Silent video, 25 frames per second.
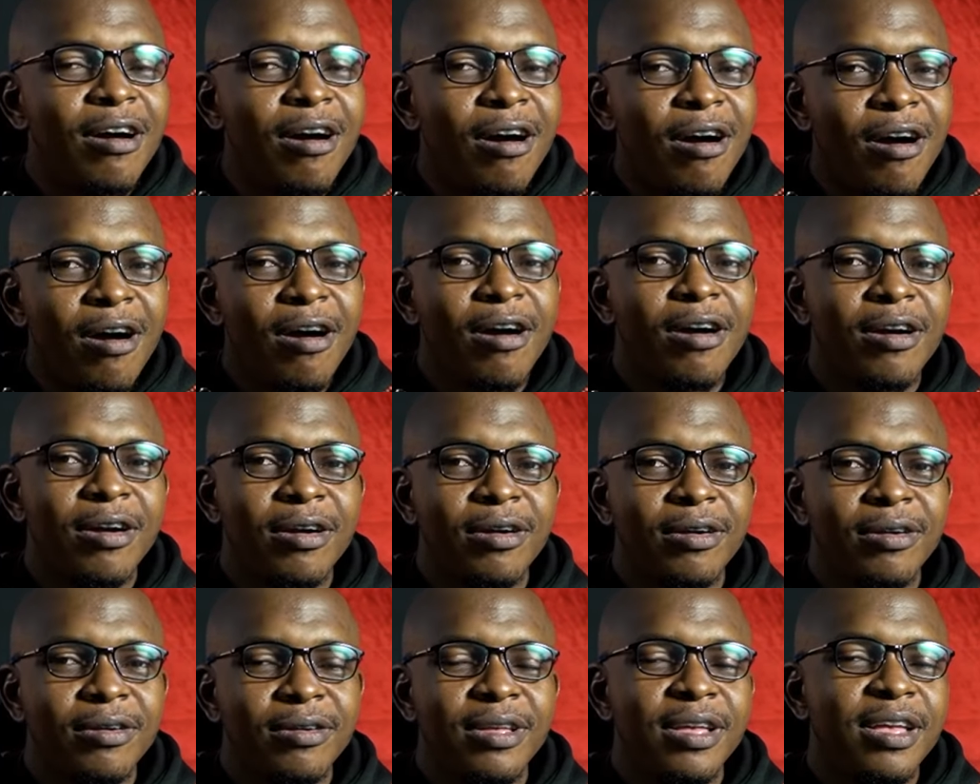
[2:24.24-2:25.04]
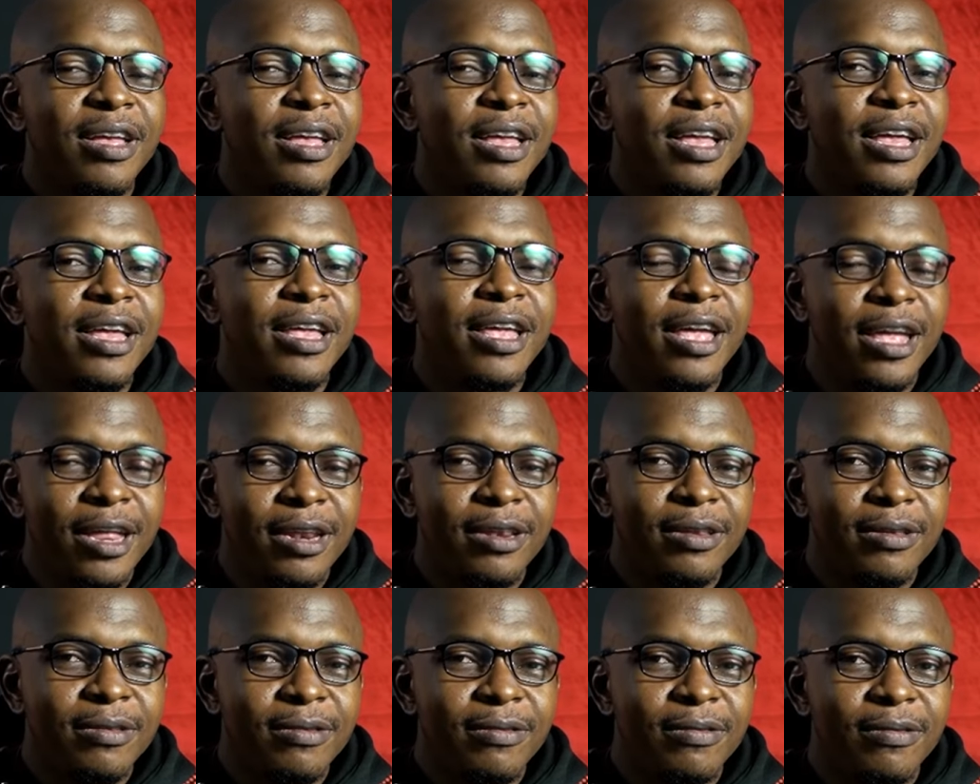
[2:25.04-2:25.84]
are.
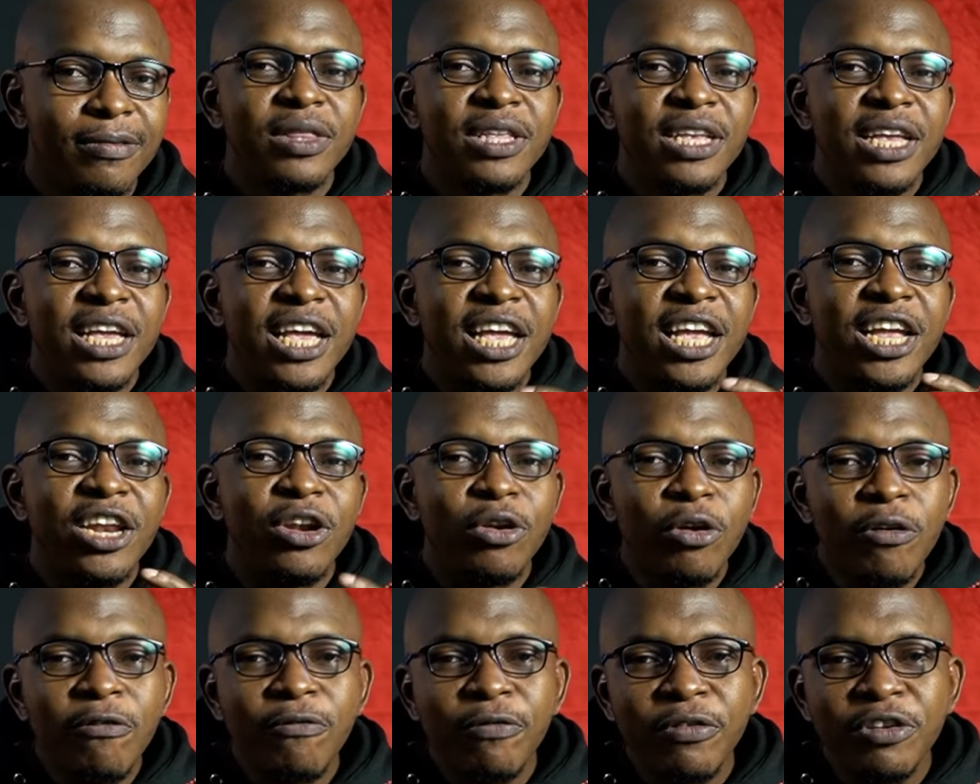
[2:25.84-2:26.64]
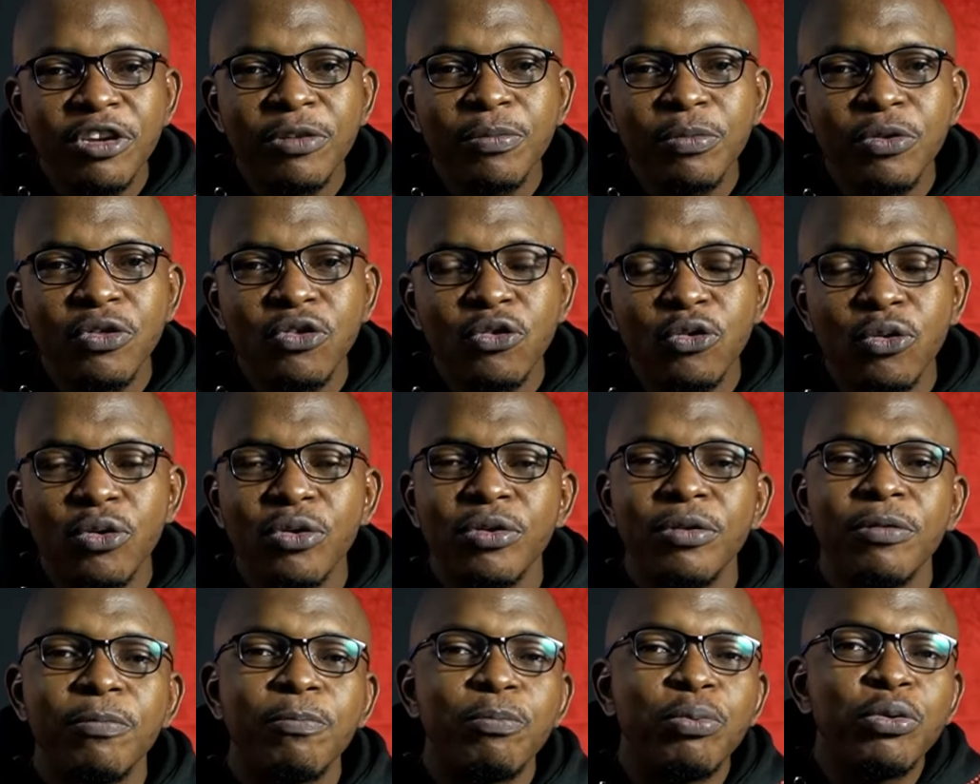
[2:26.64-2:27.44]
Again, a non-fungible token